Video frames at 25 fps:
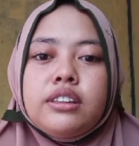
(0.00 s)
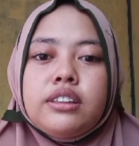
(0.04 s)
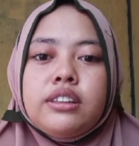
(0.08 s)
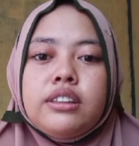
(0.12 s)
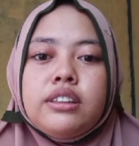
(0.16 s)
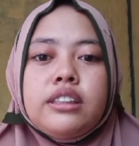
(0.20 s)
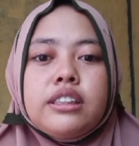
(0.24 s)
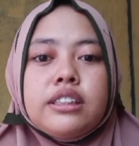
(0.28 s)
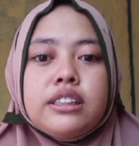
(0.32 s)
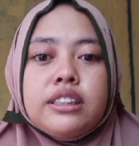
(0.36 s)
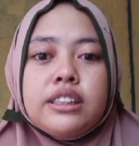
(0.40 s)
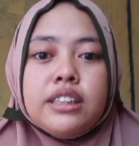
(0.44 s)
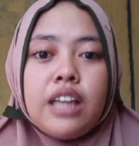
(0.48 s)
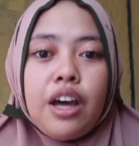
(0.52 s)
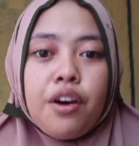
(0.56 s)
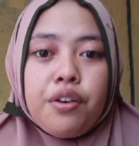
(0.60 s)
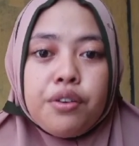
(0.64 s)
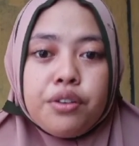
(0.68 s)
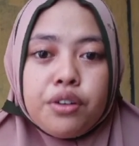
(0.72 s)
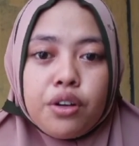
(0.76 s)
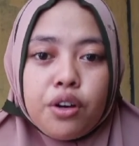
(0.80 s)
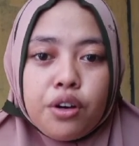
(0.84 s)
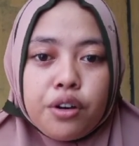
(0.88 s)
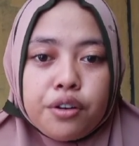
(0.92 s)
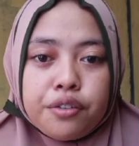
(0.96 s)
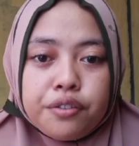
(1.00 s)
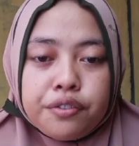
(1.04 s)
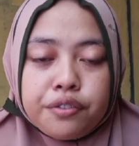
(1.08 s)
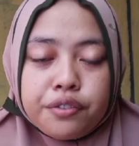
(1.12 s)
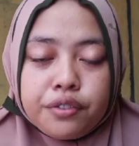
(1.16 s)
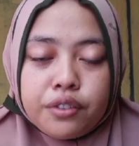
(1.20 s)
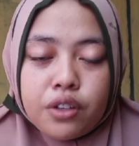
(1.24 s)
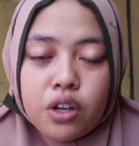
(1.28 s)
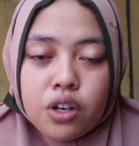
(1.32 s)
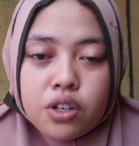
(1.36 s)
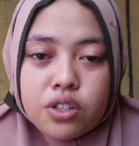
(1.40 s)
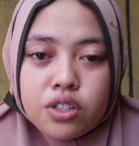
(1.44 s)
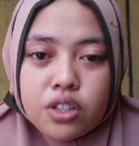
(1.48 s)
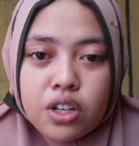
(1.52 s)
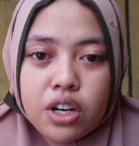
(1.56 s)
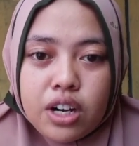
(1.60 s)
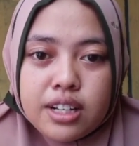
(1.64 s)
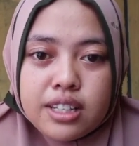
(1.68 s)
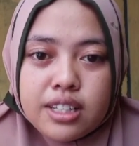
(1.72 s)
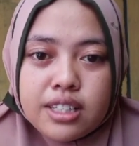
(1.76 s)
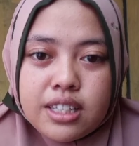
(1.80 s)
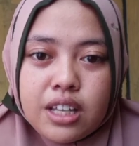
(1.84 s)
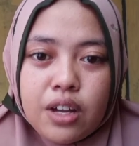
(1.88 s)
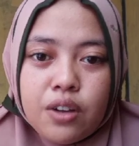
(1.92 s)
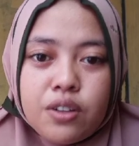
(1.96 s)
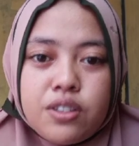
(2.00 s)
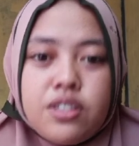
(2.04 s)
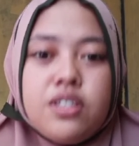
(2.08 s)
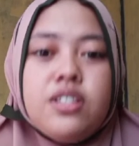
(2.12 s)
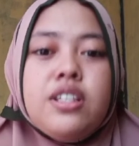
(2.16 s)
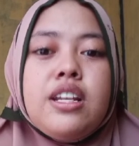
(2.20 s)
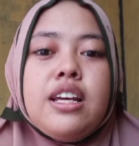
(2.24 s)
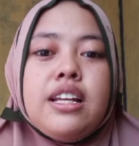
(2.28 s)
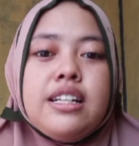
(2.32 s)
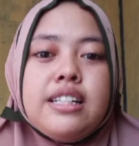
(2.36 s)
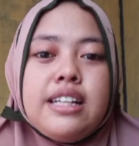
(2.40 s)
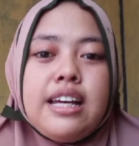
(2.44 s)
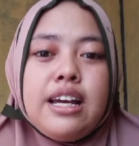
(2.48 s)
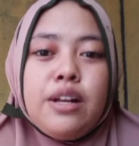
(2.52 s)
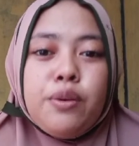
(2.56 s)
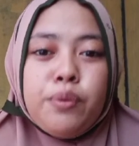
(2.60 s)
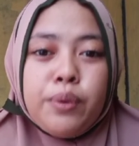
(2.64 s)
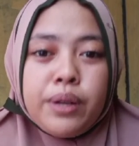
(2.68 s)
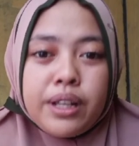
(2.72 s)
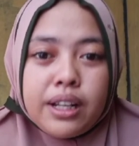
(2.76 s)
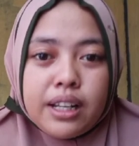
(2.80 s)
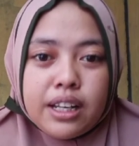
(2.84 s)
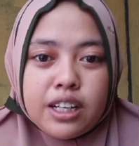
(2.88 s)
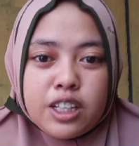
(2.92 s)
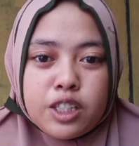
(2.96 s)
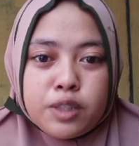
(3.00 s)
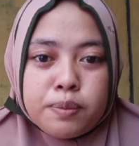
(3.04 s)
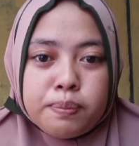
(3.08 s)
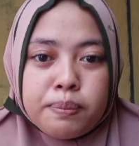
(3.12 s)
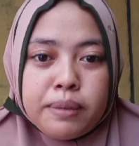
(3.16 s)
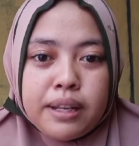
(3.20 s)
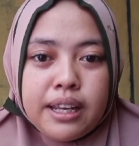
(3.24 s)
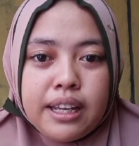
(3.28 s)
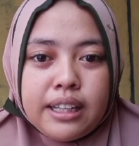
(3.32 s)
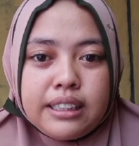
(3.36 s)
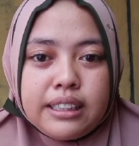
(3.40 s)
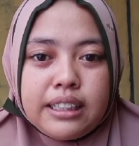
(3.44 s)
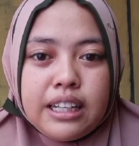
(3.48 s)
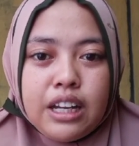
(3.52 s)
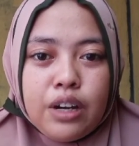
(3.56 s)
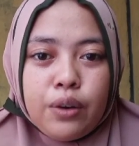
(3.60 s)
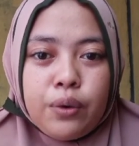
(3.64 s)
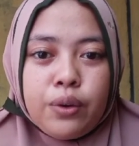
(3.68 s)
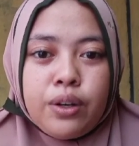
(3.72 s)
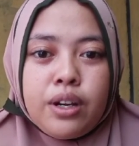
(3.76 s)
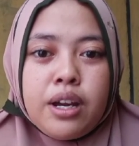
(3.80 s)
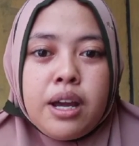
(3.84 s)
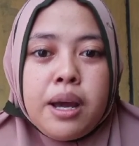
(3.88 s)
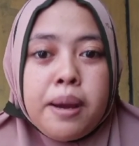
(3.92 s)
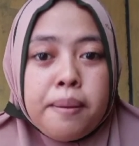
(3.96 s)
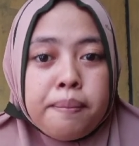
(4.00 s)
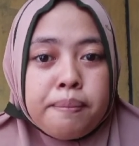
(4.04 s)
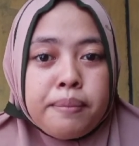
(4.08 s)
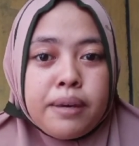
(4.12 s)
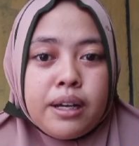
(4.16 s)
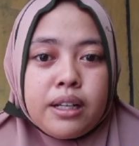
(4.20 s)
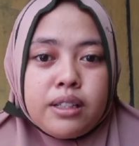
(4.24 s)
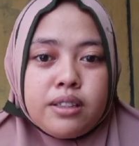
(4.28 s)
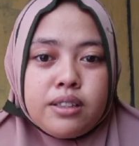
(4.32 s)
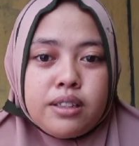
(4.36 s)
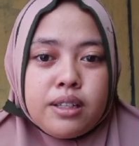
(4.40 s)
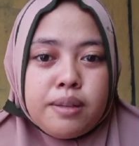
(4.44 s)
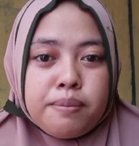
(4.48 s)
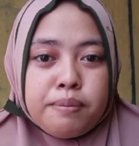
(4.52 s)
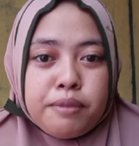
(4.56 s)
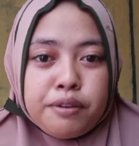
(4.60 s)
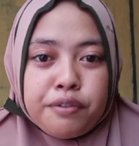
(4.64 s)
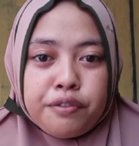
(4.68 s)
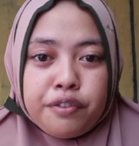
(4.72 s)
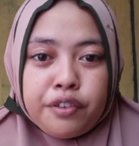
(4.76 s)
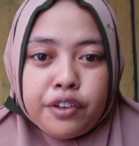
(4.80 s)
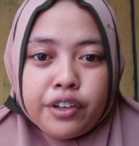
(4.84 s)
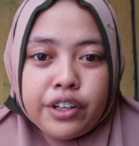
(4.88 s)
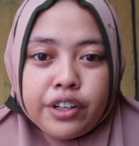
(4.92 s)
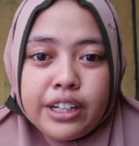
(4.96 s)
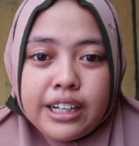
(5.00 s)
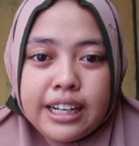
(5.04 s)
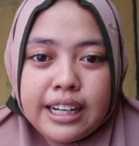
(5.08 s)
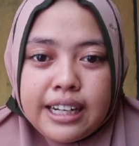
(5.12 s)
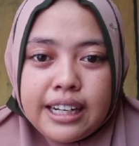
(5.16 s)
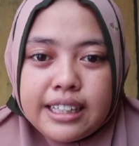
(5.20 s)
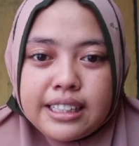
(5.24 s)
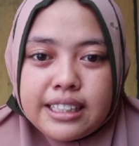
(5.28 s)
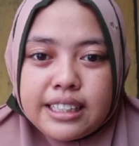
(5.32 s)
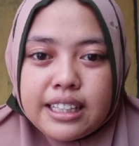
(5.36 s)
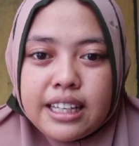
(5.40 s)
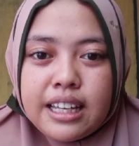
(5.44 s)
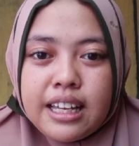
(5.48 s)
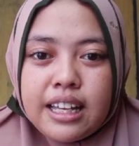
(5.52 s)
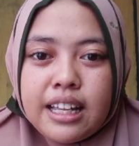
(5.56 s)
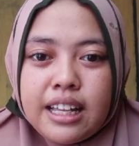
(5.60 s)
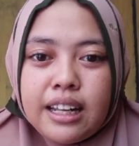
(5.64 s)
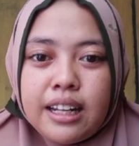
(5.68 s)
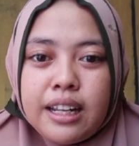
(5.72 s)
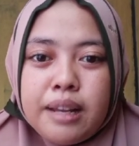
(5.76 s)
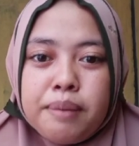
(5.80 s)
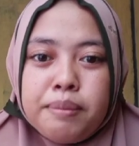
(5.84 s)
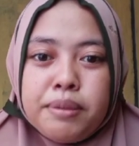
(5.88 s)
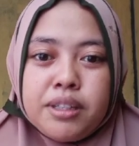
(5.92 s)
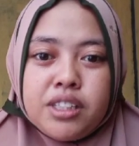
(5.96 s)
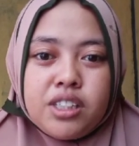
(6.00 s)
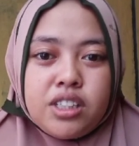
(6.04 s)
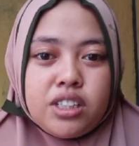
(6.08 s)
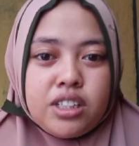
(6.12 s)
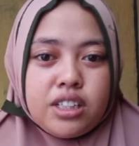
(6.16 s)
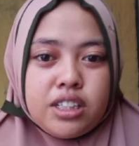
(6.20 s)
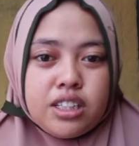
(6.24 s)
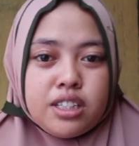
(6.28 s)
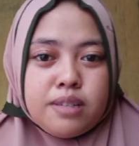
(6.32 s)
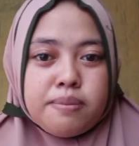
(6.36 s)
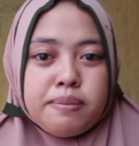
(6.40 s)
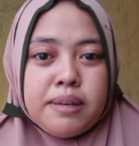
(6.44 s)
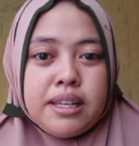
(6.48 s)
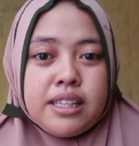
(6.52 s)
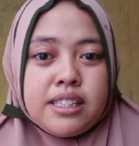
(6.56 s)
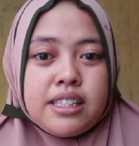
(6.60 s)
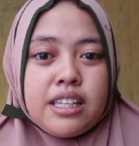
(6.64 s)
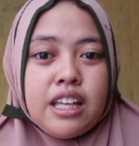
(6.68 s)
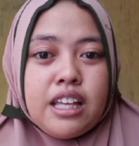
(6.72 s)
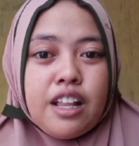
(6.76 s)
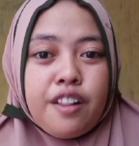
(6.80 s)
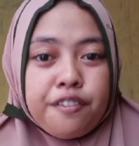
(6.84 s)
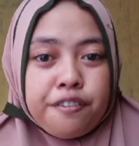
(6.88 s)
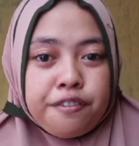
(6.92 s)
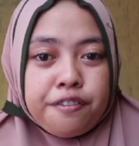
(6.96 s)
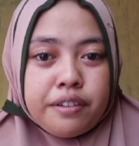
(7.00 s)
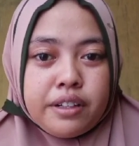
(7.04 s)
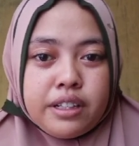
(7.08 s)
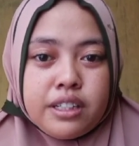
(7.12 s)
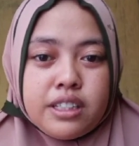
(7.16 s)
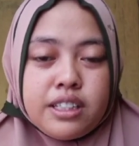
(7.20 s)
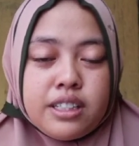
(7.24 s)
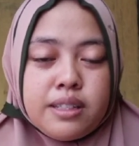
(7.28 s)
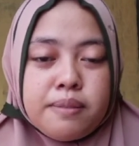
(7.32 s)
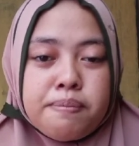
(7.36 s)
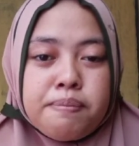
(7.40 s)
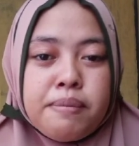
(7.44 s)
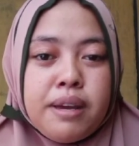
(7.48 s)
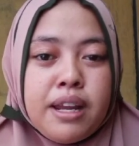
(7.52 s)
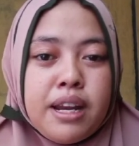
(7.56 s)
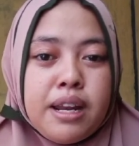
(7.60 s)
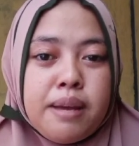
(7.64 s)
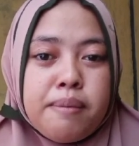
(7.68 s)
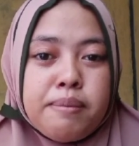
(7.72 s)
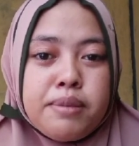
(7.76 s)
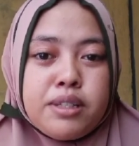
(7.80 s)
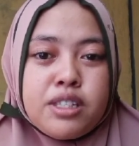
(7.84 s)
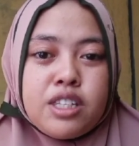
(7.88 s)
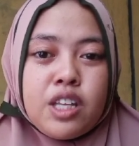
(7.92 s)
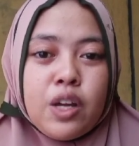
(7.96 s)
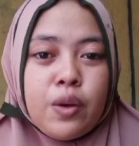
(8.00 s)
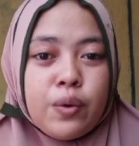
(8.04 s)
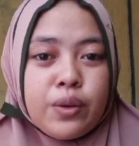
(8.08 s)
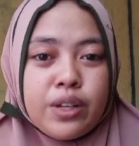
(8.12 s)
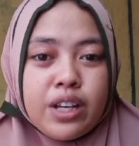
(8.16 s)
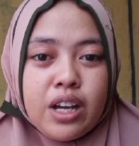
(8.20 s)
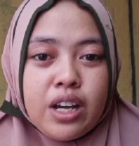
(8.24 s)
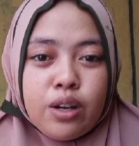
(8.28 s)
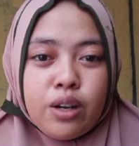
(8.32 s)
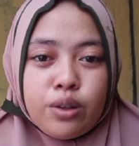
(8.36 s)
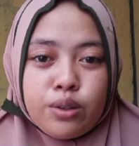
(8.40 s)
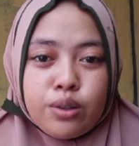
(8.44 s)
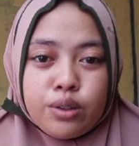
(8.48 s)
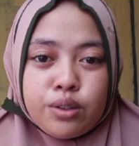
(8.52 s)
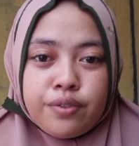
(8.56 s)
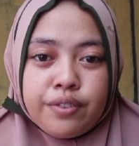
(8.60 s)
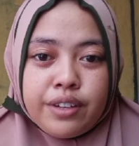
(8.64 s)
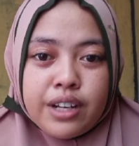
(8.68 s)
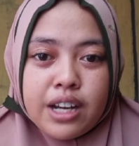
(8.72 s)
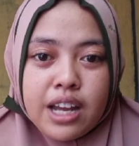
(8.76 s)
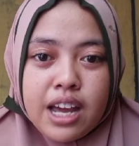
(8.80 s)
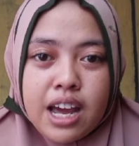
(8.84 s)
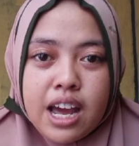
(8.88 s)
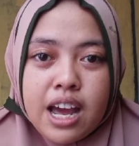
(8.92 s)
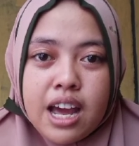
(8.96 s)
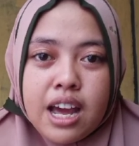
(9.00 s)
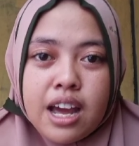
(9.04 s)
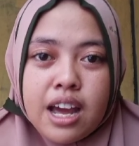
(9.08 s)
the sound of consonant sounds that I will explain now. But before that, let me introduce myself first. My name is Auli Aguspina.